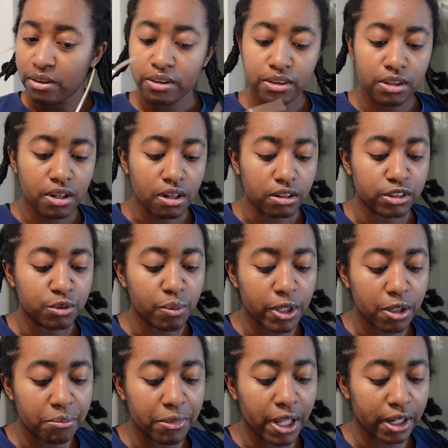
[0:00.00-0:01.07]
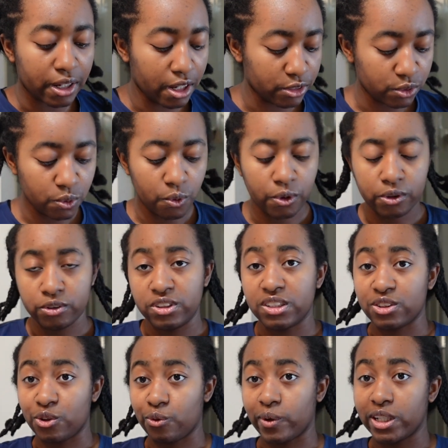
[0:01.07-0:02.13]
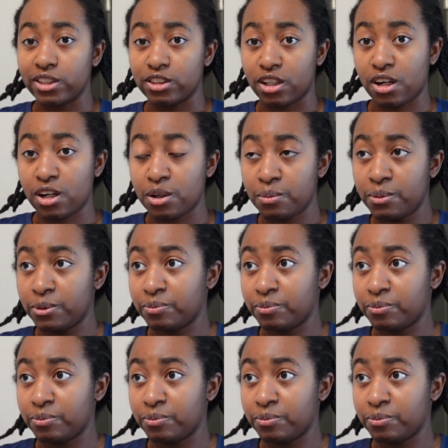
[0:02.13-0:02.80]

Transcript: the Jamaican black castor oil does a great job